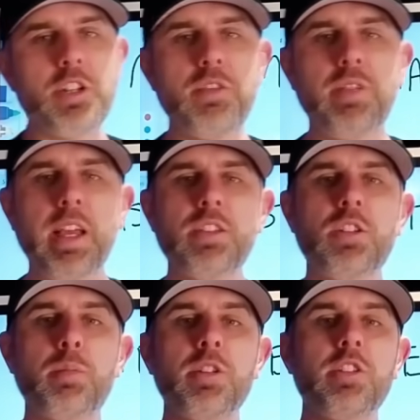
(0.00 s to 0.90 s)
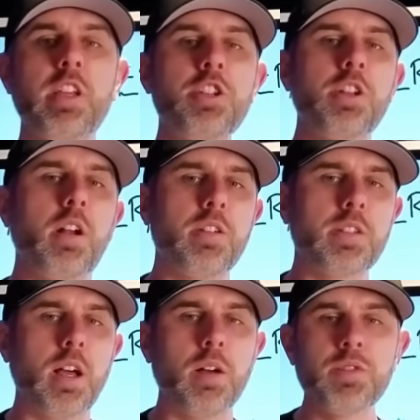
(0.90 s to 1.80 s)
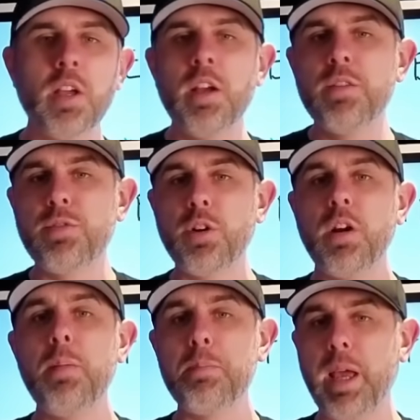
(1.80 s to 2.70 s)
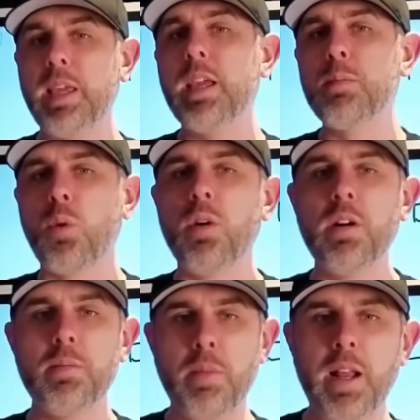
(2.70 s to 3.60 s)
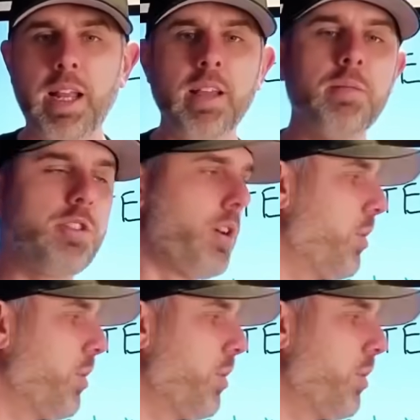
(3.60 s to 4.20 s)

phase to position ourselves for making more money? So